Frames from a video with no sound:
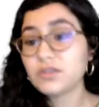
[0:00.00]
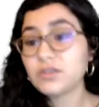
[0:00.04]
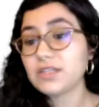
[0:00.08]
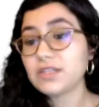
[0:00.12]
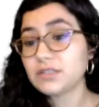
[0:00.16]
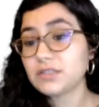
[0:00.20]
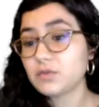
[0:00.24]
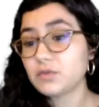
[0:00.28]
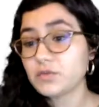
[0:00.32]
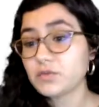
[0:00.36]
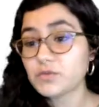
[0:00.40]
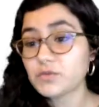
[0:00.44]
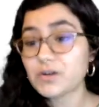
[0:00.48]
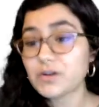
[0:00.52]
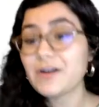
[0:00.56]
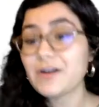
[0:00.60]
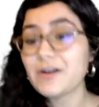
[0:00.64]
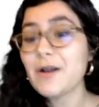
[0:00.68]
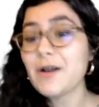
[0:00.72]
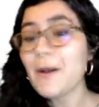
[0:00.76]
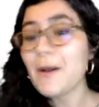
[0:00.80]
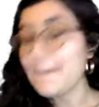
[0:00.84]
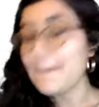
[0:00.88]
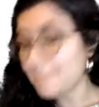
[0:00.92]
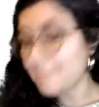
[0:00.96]
That's when we're
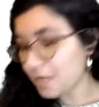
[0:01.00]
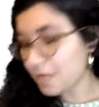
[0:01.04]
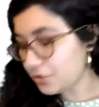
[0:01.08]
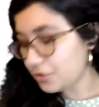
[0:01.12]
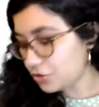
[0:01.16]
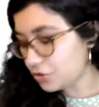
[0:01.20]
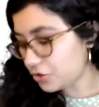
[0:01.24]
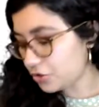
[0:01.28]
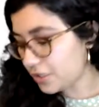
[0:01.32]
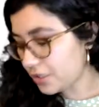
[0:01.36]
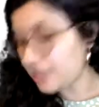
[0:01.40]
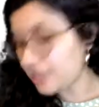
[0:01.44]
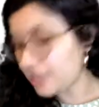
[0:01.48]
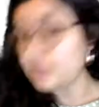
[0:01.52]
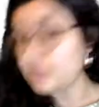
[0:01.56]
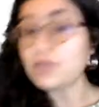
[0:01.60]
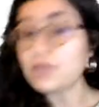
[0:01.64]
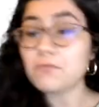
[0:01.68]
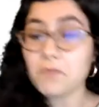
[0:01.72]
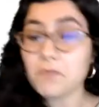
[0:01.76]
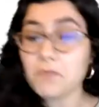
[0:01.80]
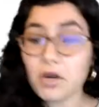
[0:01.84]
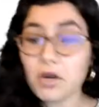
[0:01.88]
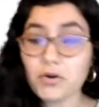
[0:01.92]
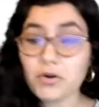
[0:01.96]
measuring the
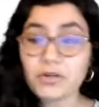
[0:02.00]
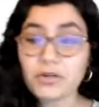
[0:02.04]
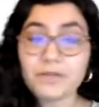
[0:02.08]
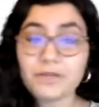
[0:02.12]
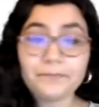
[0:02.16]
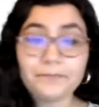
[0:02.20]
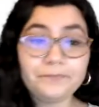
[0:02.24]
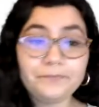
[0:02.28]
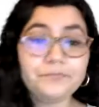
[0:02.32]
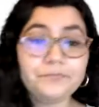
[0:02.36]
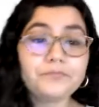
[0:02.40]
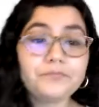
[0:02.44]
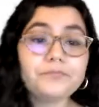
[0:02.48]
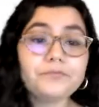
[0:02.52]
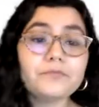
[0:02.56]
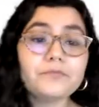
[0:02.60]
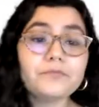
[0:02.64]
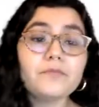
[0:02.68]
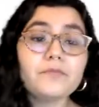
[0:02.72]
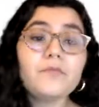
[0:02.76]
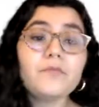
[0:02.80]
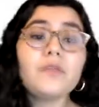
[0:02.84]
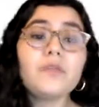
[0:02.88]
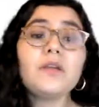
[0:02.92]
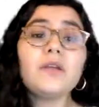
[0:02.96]
mode.
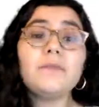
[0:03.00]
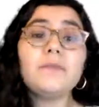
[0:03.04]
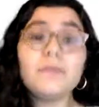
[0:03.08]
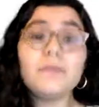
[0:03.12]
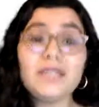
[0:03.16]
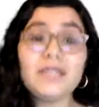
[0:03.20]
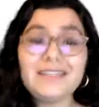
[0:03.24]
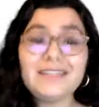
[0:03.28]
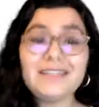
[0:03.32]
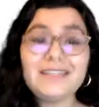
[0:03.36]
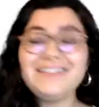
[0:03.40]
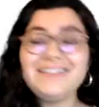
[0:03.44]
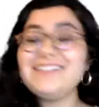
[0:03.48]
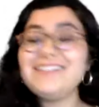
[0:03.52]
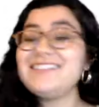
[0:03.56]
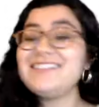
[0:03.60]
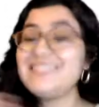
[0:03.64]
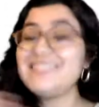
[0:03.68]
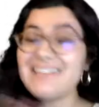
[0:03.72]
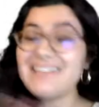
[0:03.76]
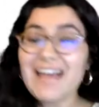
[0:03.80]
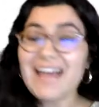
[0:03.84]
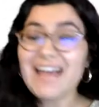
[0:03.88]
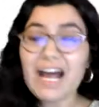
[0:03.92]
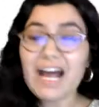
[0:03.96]
Mean is
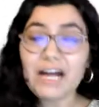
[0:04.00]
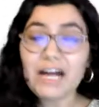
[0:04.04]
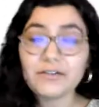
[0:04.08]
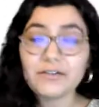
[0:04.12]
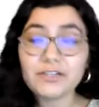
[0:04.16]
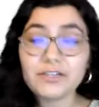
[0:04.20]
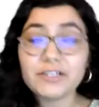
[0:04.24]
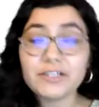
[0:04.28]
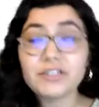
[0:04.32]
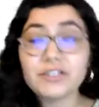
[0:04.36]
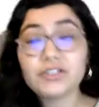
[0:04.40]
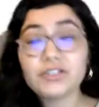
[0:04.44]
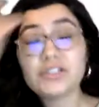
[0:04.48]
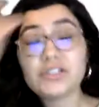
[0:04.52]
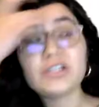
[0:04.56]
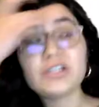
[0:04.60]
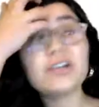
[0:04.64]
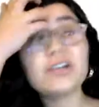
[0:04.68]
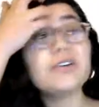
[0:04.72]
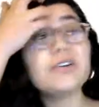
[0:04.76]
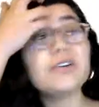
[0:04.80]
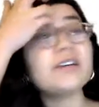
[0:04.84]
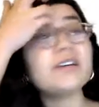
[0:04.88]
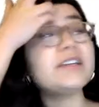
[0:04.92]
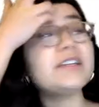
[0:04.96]
the average.
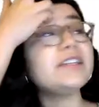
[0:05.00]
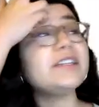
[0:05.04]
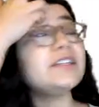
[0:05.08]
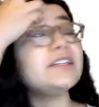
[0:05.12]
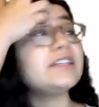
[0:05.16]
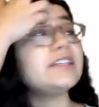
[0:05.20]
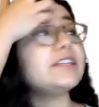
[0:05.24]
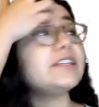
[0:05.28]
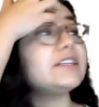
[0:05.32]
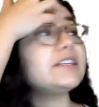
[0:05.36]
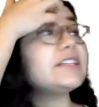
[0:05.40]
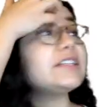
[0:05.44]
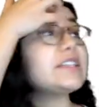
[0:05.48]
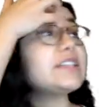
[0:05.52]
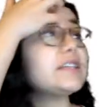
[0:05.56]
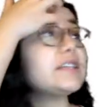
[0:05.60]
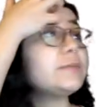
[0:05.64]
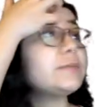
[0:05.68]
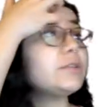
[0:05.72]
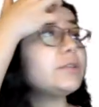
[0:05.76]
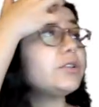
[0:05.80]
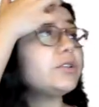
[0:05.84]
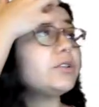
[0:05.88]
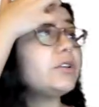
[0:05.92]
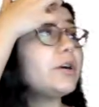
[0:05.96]
So in the
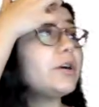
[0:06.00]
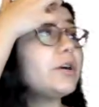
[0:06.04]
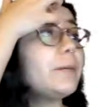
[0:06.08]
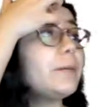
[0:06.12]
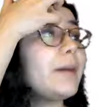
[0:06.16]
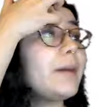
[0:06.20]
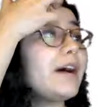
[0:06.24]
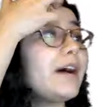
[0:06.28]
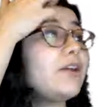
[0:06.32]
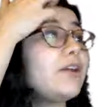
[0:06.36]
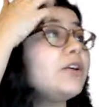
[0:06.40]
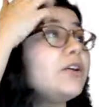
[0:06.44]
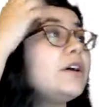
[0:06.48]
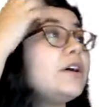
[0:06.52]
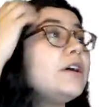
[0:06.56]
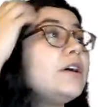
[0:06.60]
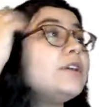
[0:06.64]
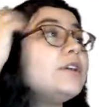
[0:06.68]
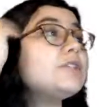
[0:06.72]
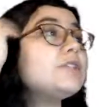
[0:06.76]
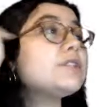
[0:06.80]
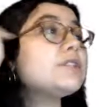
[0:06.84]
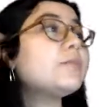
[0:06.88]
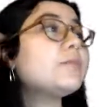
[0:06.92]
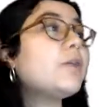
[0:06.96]
example about
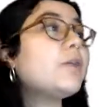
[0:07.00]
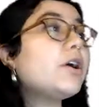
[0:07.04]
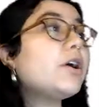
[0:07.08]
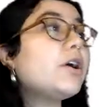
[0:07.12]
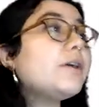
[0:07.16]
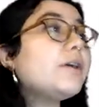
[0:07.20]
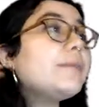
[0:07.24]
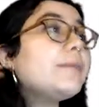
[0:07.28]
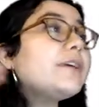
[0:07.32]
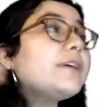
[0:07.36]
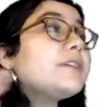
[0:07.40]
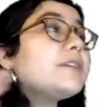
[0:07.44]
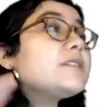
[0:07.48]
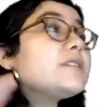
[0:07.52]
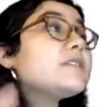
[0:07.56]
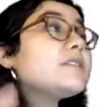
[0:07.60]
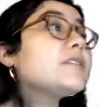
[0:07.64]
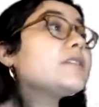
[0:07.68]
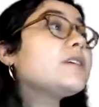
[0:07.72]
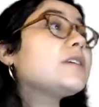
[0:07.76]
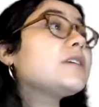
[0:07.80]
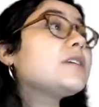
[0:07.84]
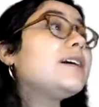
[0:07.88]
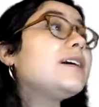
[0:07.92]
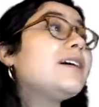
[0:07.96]
departments,
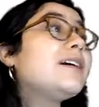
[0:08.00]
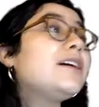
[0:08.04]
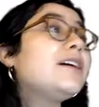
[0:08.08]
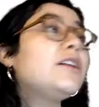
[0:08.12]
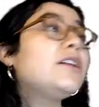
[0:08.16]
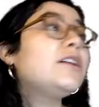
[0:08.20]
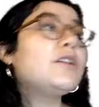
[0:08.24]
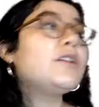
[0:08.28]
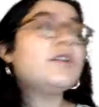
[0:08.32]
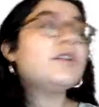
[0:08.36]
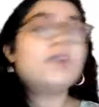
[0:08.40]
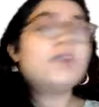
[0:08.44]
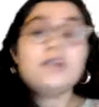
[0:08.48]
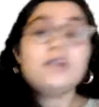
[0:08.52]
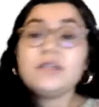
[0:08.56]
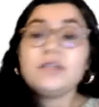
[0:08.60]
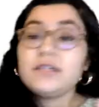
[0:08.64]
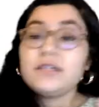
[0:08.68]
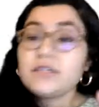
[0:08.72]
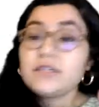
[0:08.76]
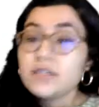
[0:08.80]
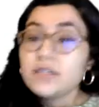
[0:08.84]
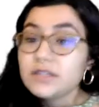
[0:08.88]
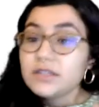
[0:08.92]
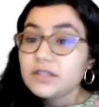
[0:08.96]

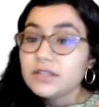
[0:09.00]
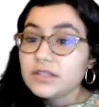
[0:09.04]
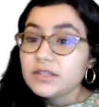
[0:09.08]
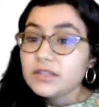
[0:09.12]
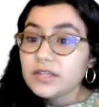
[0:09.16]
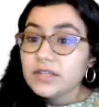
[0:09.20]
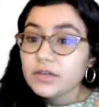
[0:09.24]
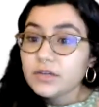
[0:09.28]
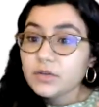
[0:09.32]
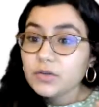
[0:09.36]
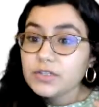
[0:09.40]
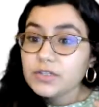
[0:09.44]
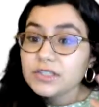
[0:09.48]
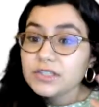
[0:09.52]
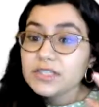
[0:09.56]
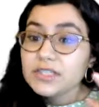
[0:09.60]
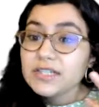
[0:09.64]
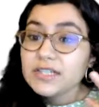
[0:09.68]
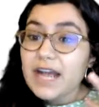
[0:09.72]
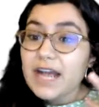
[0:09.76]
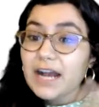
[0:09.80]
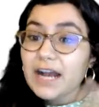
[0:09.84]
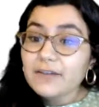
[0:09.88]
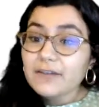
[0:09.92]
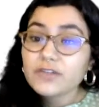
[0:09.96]
there was an
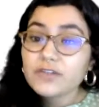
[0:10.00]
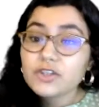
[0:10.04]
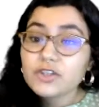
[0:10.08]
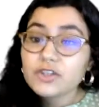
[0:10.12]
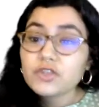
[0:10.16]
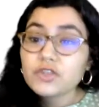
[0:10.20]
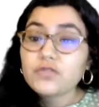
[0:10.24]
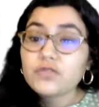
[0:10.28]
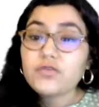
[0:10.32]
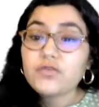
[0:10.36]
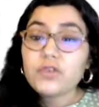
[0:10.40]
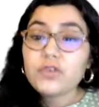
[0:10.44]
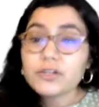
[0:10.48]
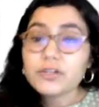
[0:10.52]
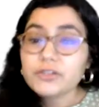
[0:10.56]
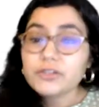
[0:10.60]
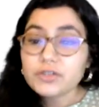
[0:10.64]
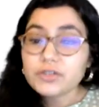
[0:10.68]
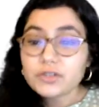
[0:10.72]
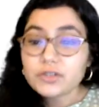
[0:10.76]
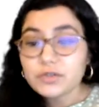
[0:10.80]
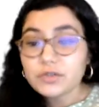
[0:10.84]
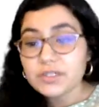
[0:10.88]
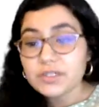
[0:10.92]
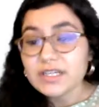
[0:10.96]
average of
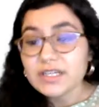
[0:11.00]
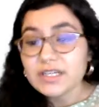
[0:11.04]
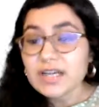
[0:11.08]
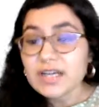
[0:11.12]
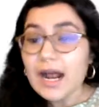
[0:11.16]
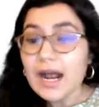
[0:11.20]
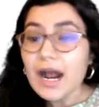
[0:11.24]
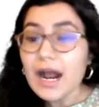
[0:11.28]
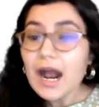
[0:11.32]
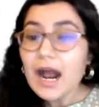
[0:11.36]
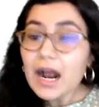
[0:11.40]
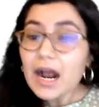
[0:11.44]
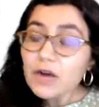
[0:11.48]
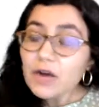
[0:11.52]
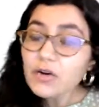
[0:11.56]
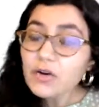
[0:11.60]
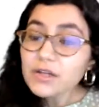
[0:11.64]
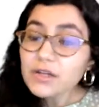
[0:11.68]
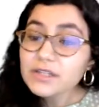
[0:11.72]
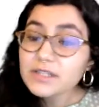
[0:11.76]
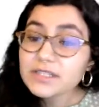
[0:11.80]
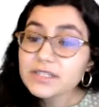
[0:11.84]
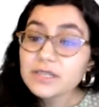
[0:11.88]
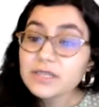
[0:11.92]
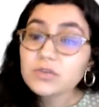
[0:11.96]
420
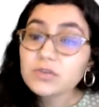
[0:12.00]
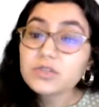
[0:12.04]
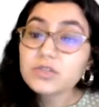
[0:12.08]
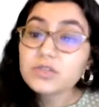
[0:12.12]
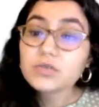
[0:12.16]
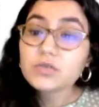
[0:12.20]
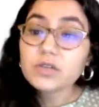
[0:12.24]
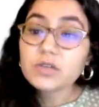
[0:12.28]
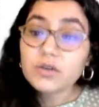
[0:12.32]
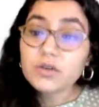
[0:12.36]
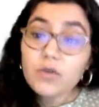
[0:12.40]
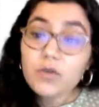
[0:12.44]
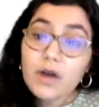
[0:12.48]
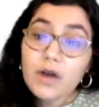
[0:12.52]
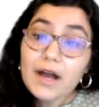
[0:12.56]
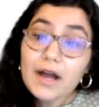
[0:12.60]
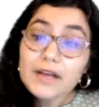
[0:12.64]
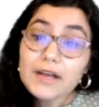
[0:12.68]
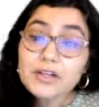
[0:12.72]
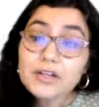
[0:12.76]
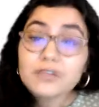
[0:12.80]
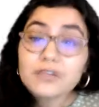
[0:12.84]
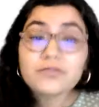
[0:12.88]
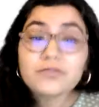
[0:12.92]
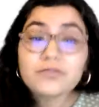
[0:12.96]
hours that was
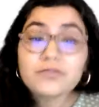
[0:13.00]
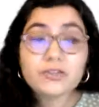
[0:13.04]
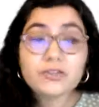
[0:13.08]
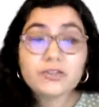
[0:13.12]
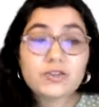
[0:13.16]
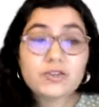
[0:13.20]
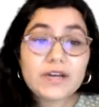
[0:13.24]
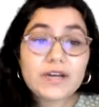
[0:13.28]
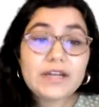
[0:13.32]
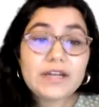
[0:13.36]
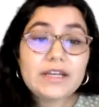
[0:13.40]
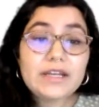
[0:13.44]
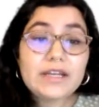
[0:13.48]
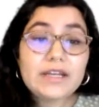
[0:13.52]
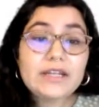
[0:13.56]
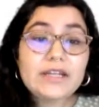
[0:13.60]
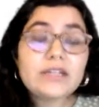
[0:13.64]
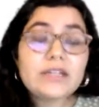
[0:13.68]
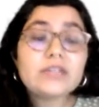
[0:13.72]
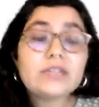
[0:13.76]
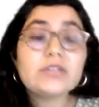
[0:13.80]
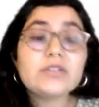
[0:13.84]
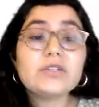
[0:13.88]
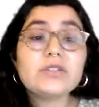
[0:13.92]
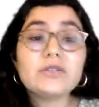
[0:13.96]
required for training.
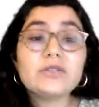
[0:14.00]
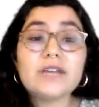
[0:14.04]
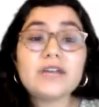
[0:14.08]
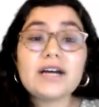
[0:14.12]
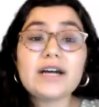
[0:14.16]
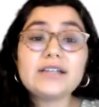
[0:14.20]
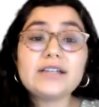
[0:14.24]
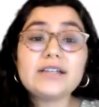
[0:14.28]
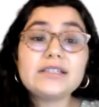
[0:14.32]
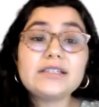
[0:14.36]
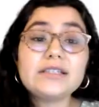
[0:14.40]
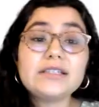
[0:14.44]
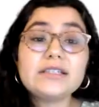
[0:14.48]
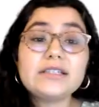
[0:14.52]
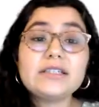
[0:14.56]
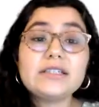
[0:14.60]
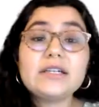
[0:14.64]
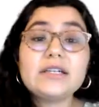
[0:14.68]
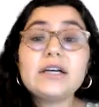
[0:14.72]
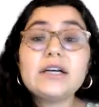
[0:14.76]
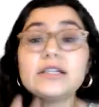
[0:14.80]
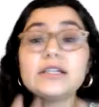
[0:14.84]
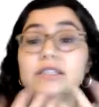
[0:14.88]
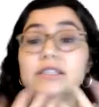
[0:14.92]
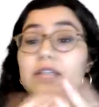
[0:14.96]
So that's
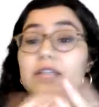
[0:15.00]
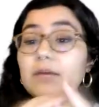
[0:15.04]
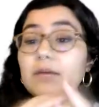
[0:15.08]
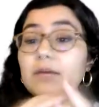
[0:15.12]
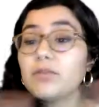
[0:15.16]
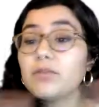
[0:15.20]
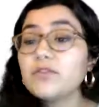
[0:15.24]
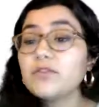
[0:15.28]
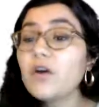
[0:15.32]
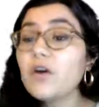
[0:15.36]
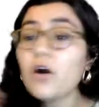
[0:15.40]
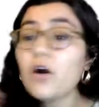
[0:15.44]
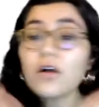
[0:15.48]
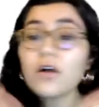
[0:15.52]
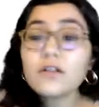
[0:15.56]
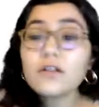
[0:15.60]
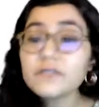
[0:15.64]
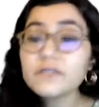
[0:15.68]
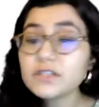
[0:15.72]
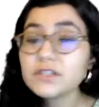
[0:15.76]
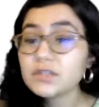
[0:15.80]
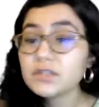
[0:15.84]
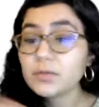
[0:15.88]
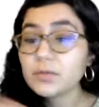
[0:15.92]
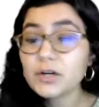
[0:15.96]
a sum of all of
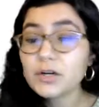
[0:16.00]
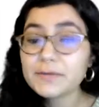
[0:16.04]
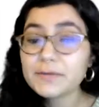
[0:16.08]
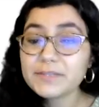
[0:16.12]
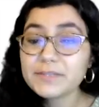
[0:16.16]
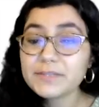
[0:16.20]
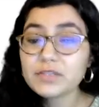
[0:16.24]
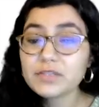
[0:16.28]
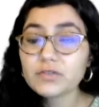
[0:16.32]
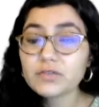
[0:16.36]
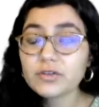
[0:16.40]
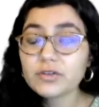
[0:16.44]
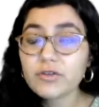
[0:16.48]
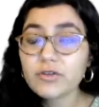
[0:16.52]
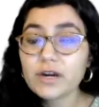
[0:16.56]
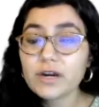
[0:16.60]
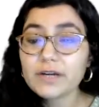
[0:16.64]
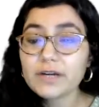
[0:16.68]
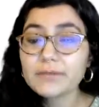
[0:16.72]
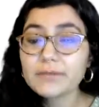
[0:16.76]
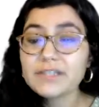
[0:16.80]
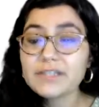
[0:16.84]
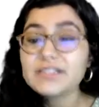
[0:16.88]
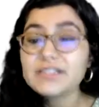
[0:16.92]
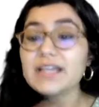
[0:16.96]
the department's
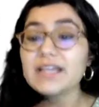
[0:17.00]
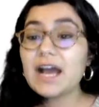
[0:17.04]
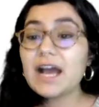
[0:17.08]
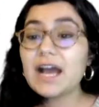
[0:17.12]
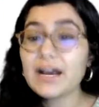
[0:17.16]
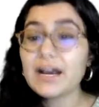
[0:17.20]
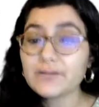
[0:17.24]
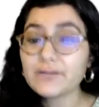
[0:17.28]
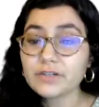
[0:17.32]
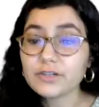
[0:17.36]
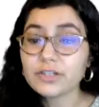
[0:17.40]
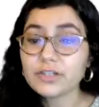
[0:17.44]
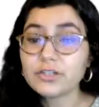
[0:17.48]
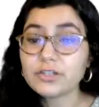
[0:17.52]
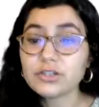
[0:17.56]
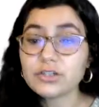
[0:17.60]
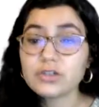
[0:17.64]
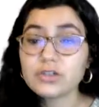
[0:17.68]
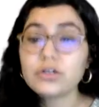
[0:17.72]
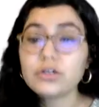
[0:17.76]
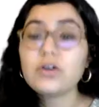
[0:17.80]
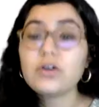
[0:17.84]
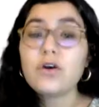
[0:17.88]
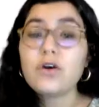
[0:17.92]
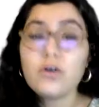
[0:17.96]
requirements
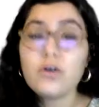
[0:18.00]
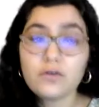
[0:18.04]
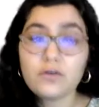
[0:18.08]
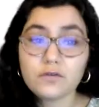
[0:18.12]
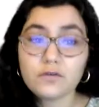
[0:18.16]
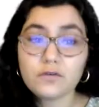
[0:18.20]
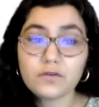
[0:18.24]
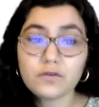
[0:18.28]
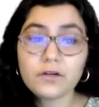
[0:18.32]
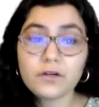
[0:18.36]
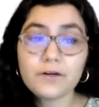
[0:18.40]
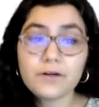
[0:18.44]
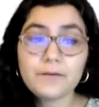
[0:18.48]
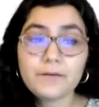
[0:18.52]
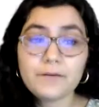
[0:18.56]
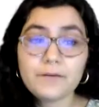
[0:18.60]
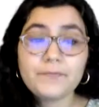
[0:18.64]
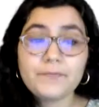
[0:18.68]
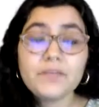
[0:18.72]
averaged over.